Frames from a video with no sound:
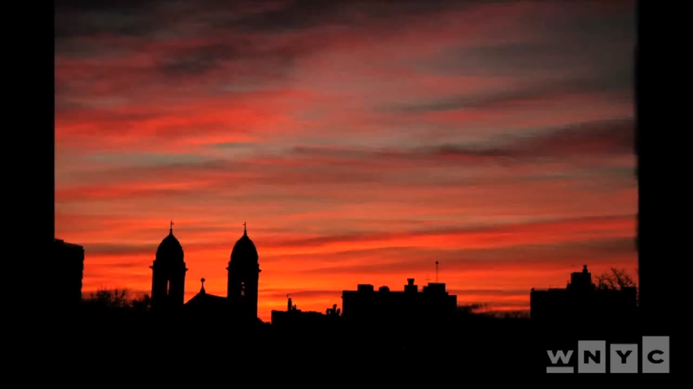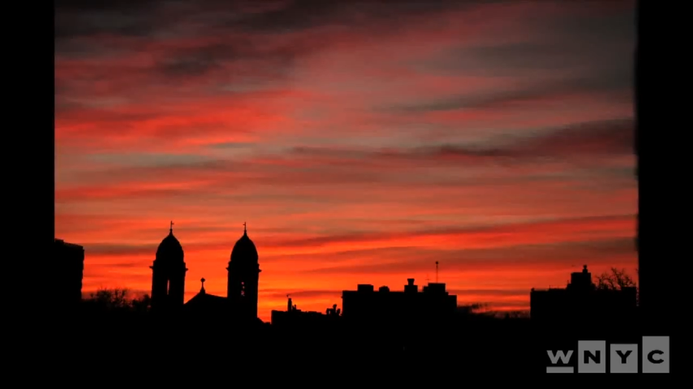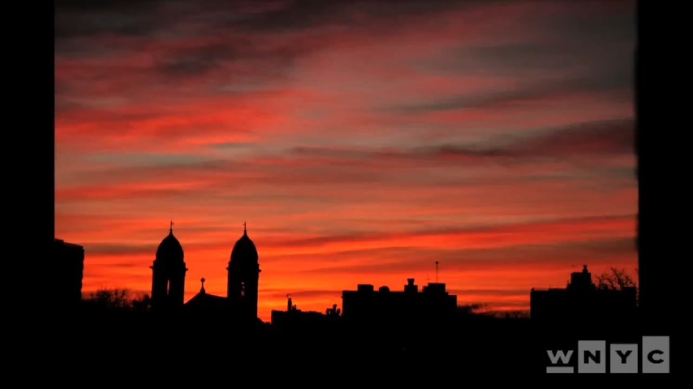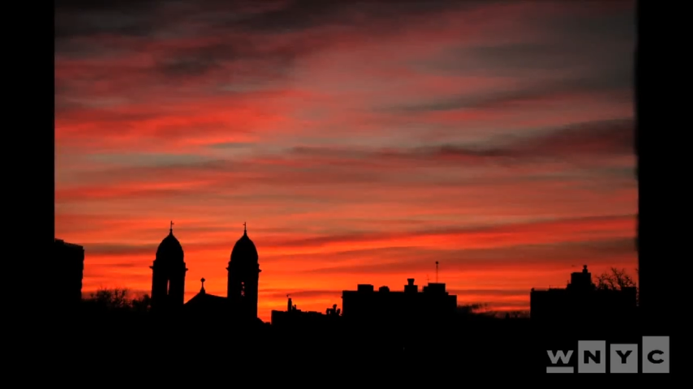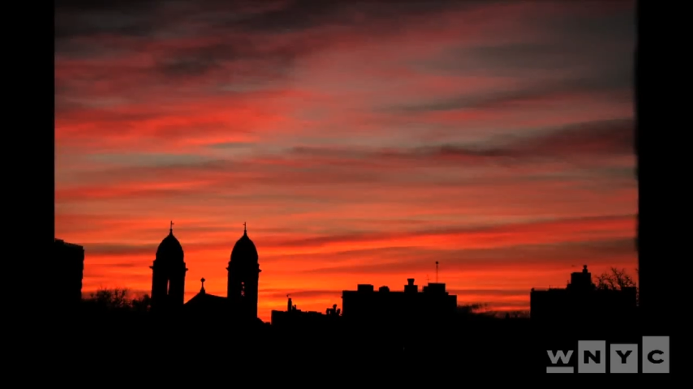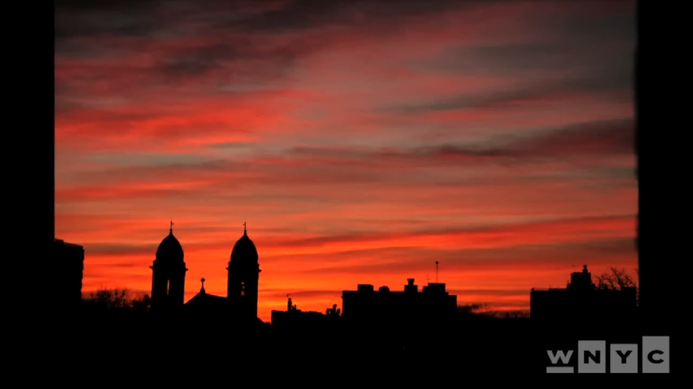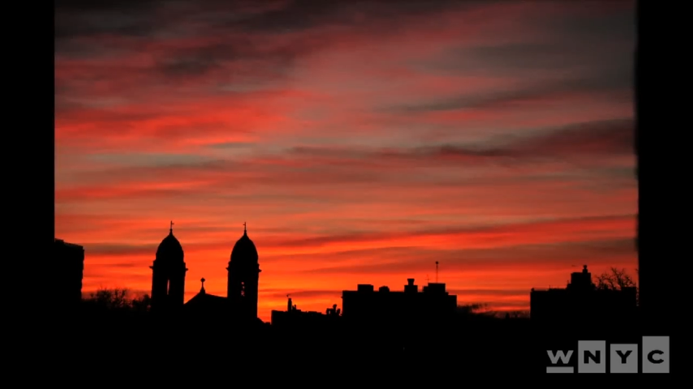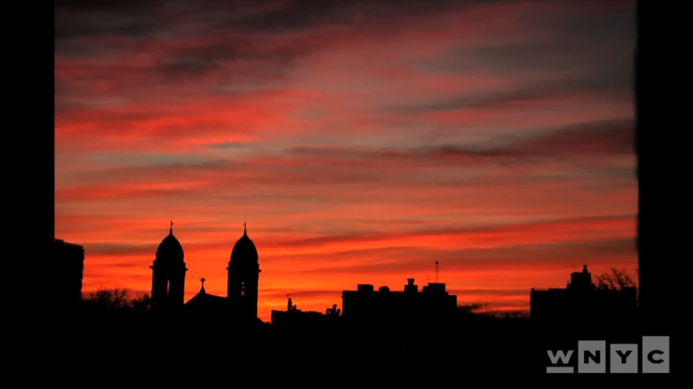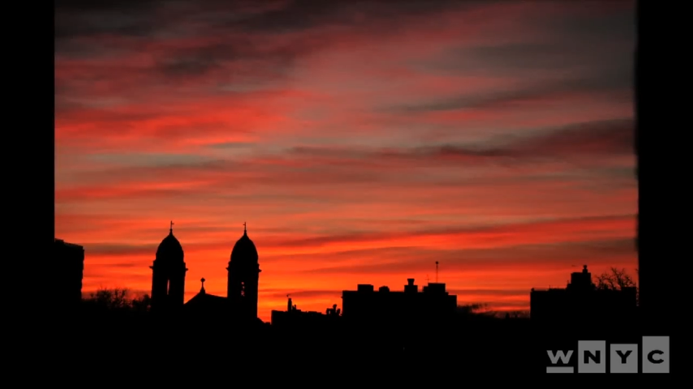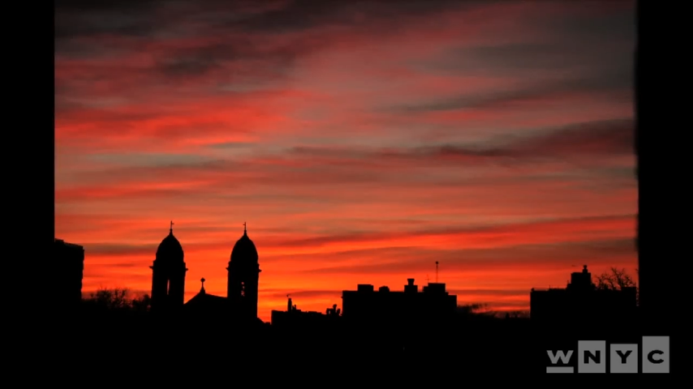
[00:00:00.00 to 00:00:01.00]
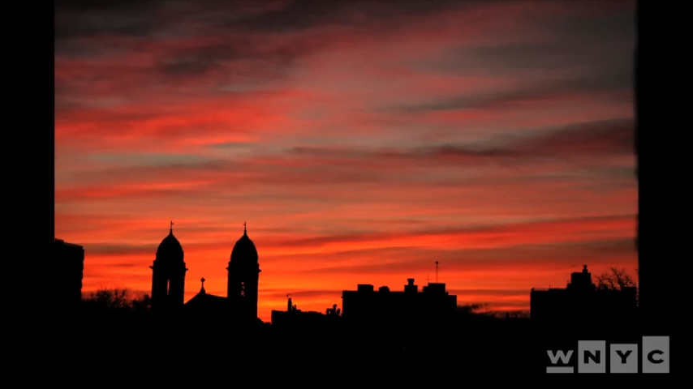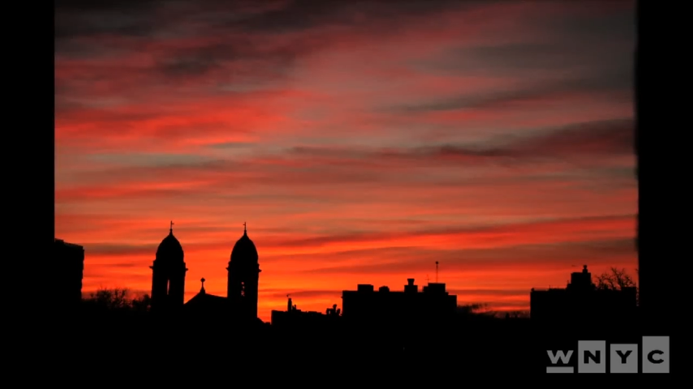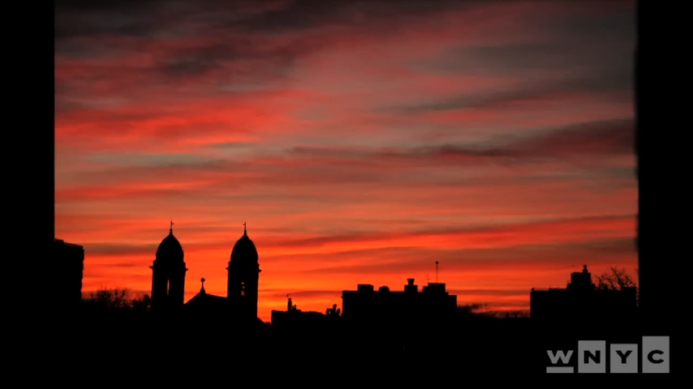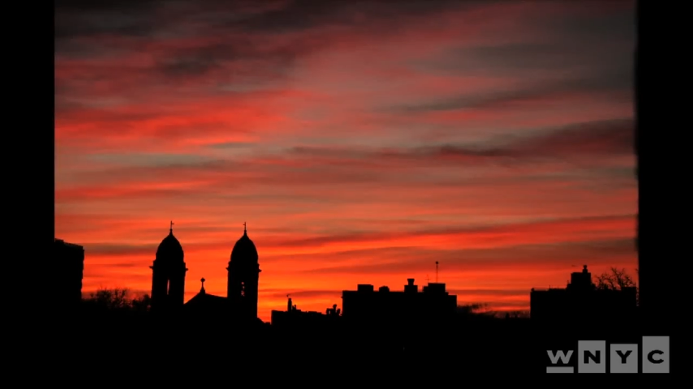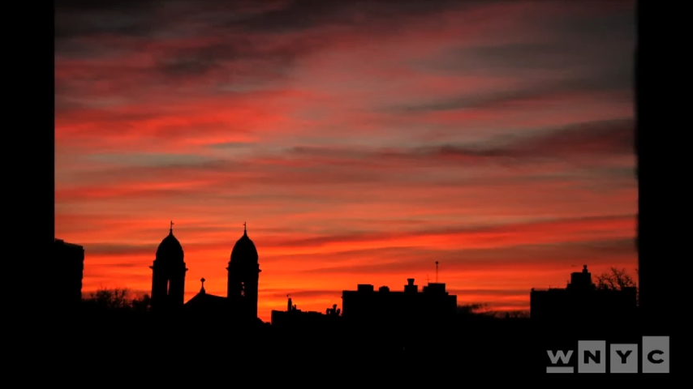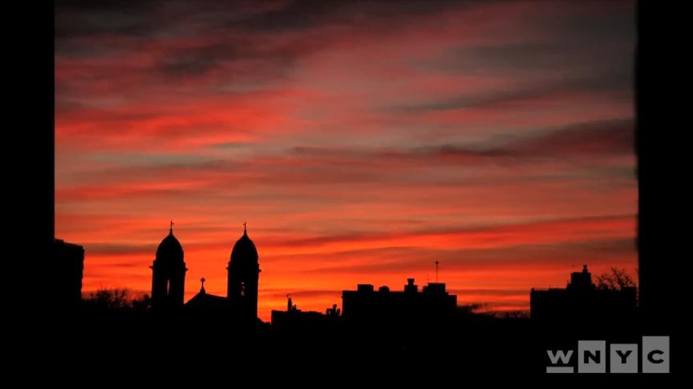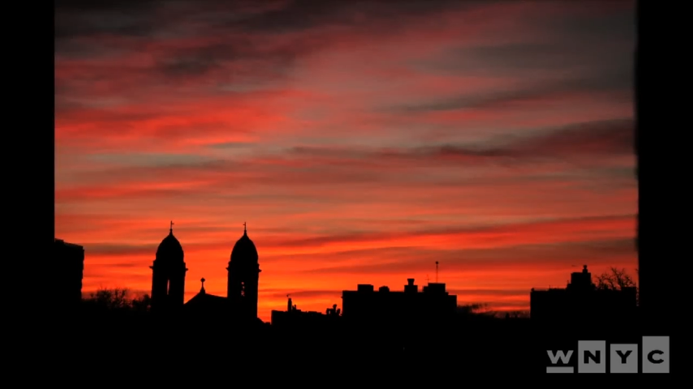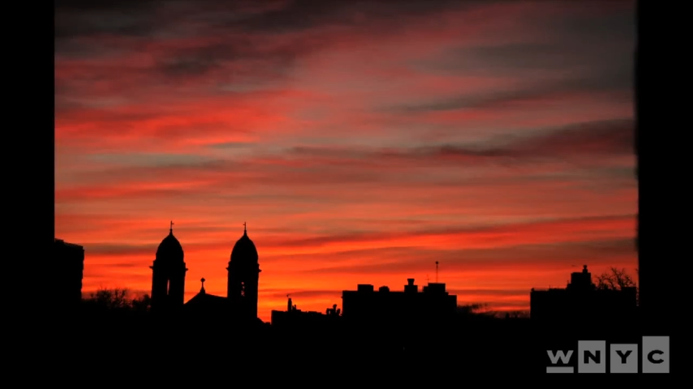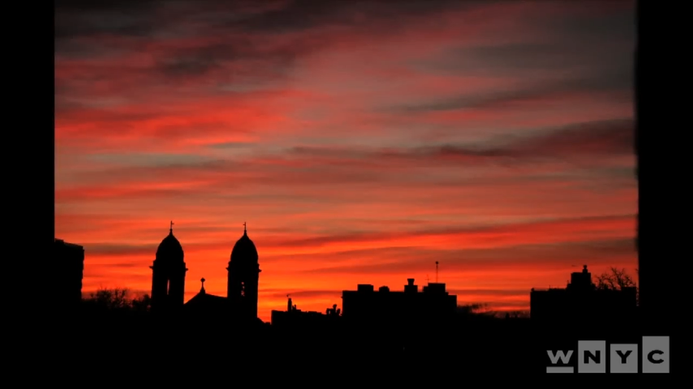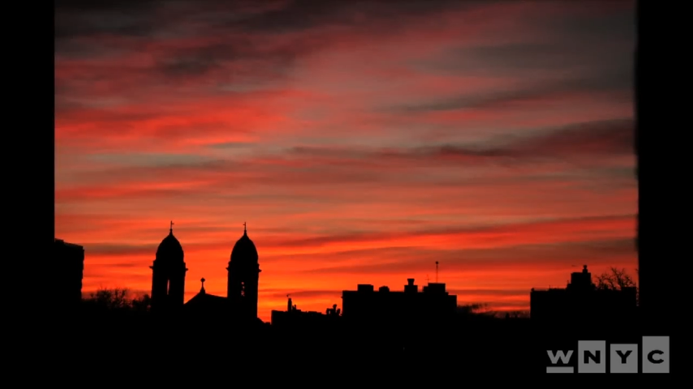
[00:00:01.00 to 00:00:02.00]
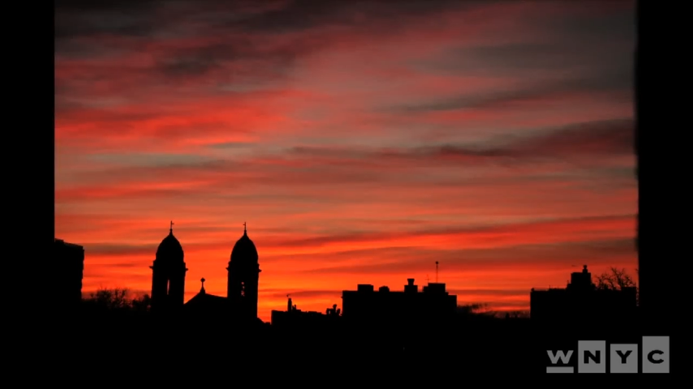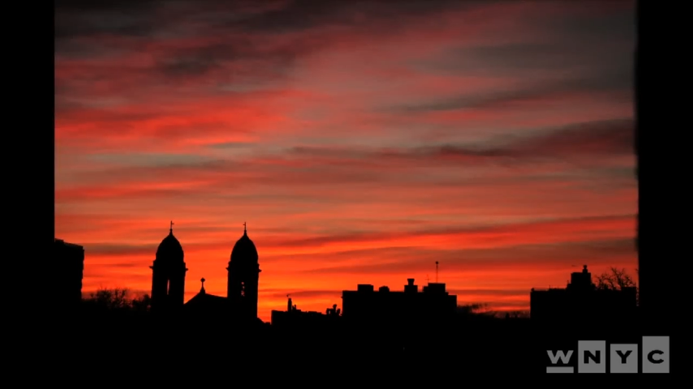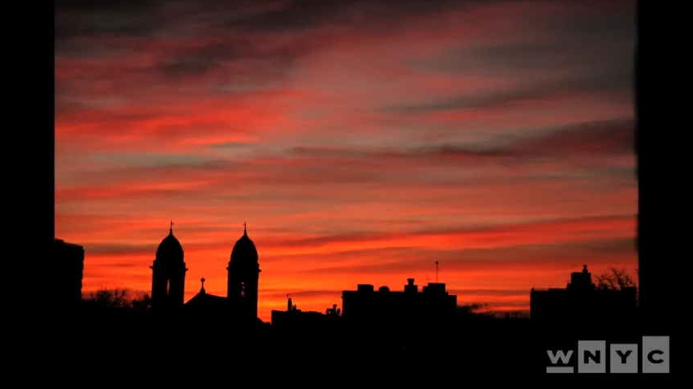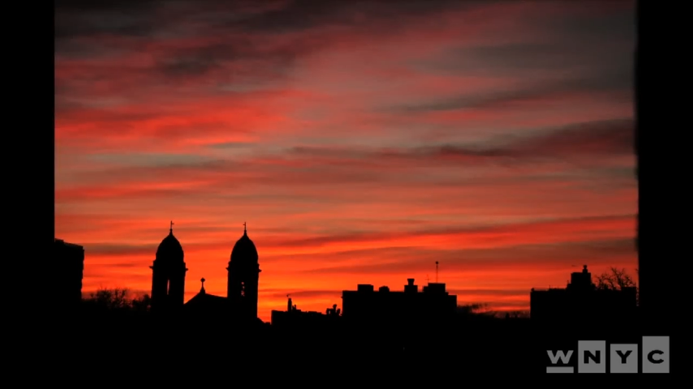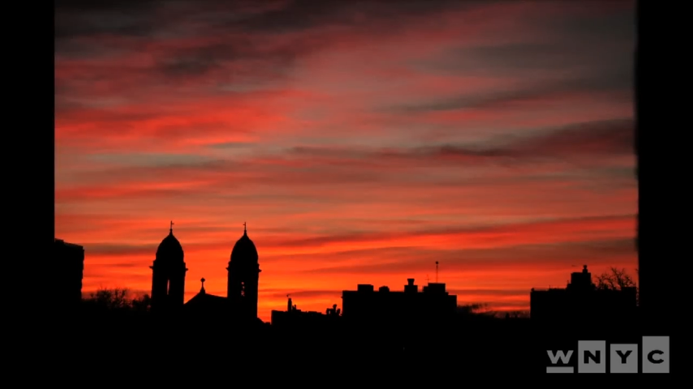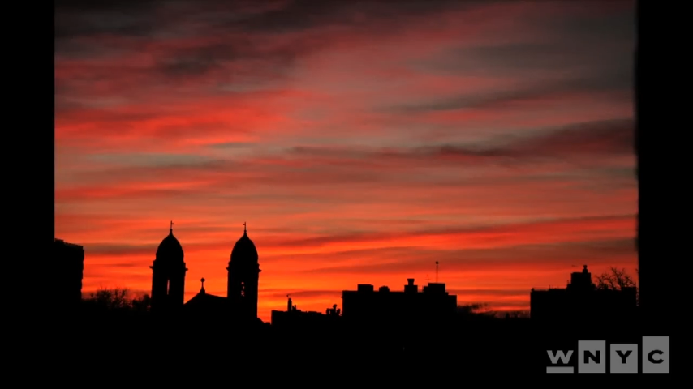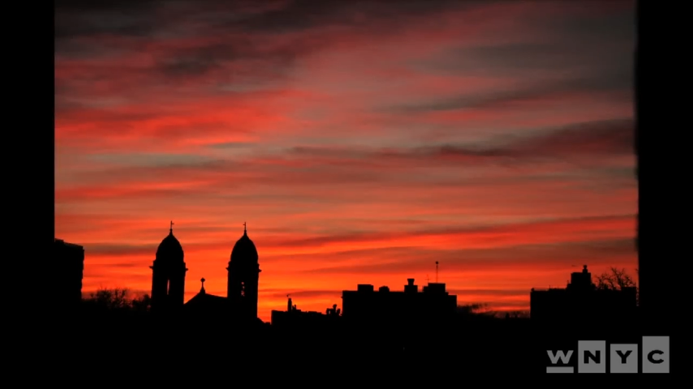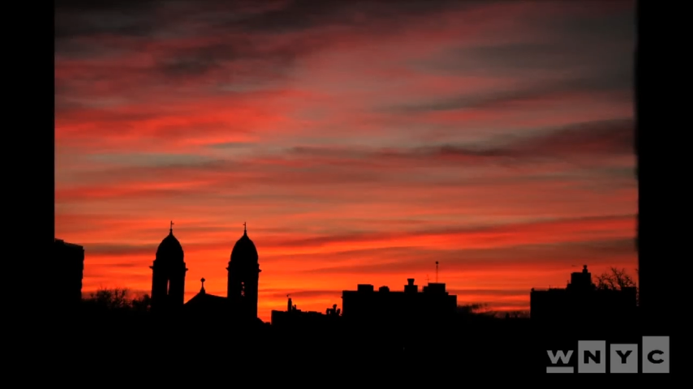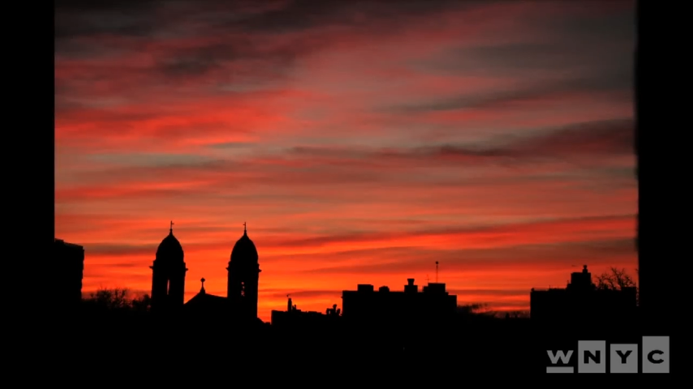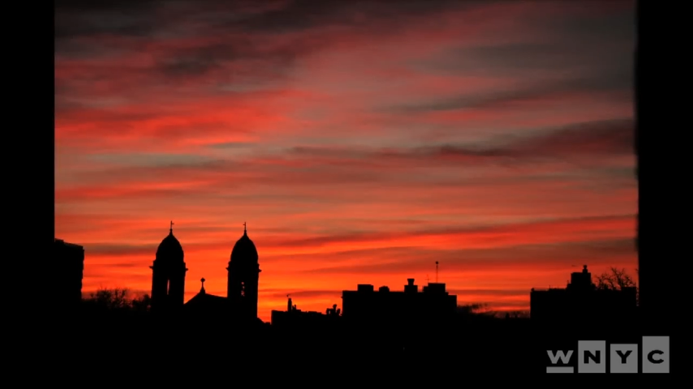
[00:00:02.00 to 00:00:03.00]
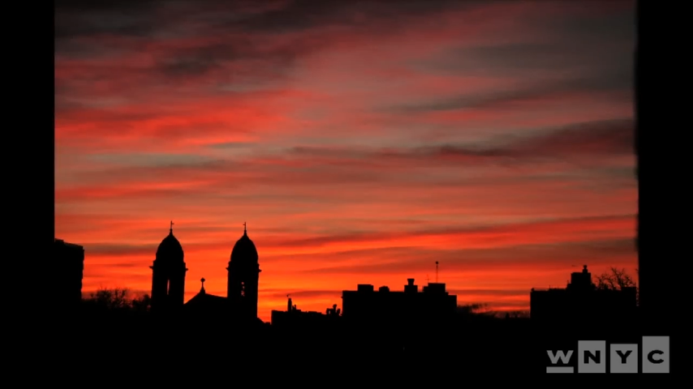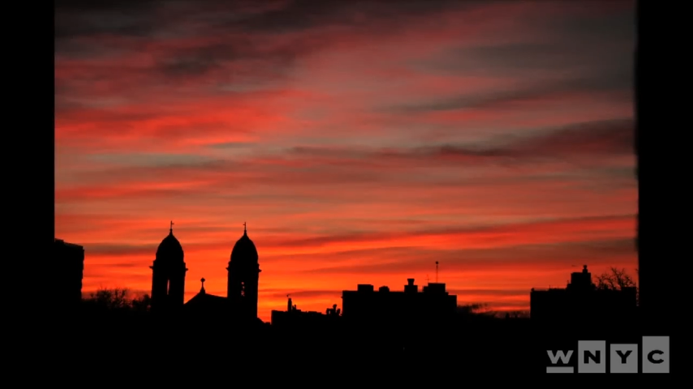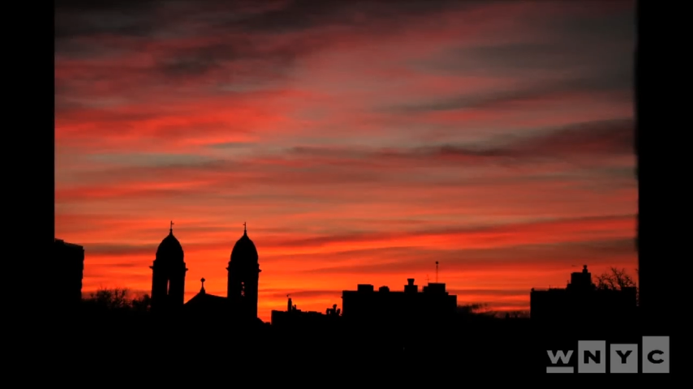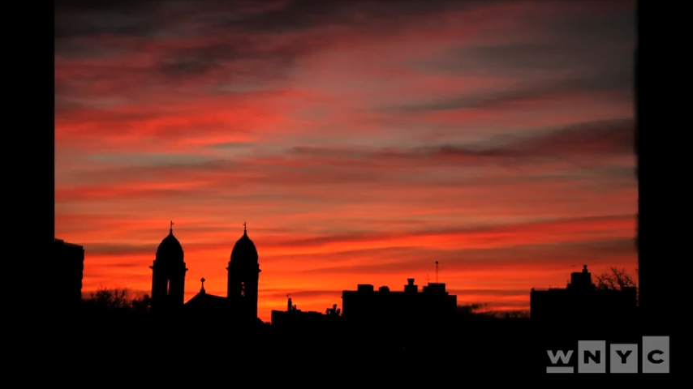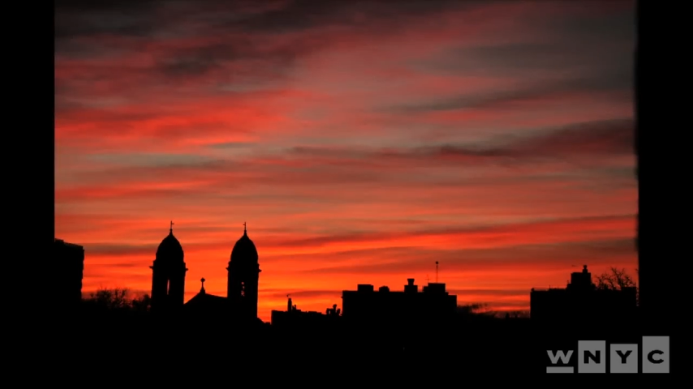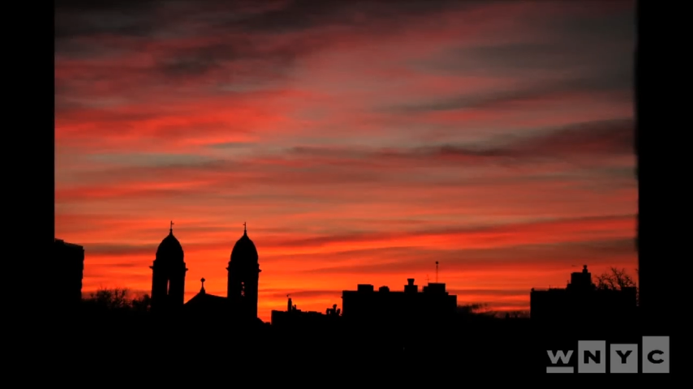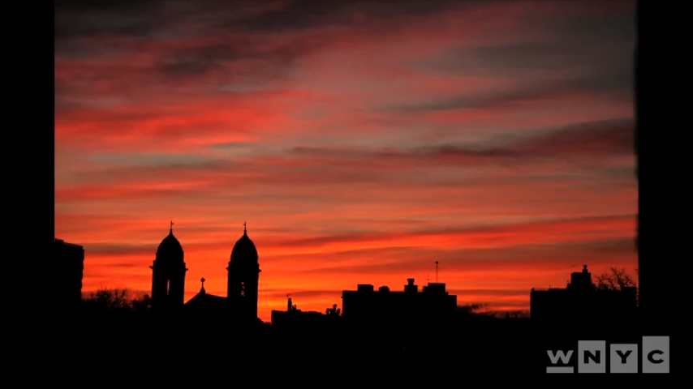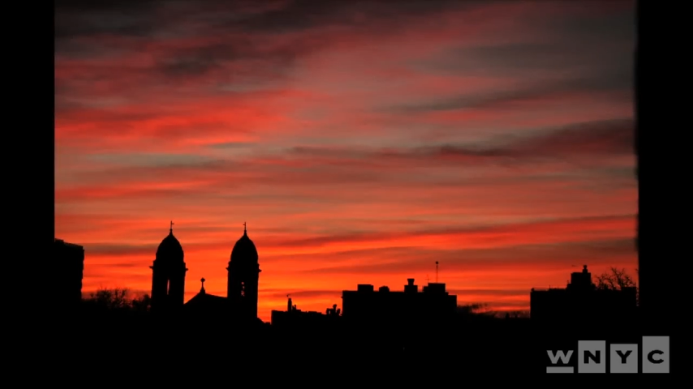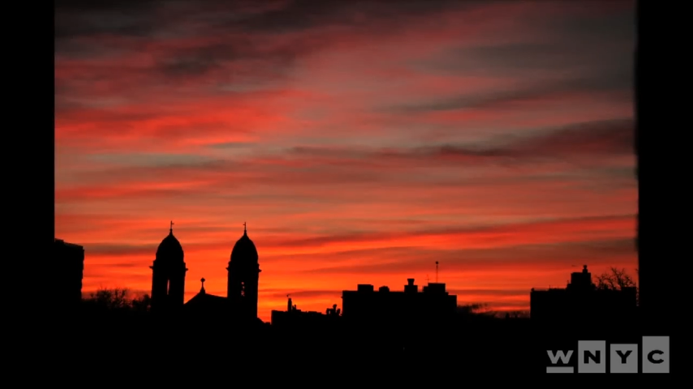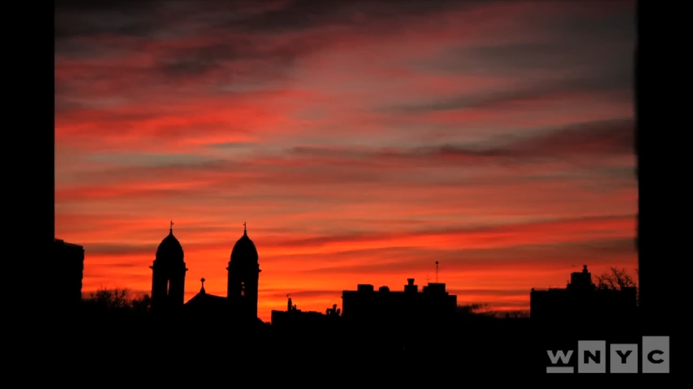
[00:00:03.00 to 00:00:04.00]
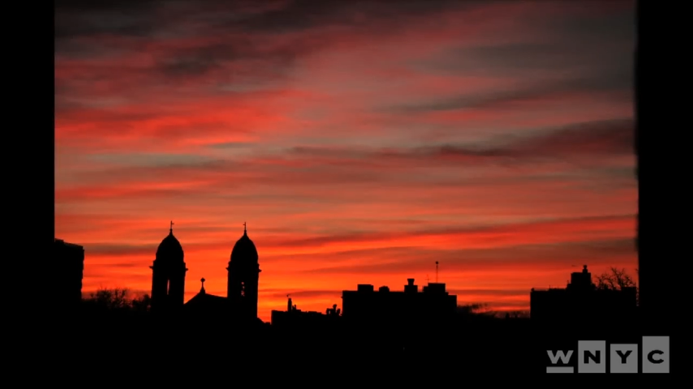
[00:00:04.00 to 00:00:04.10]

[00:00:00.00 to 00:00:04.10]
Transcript: No face is visible, so there are no lips to read.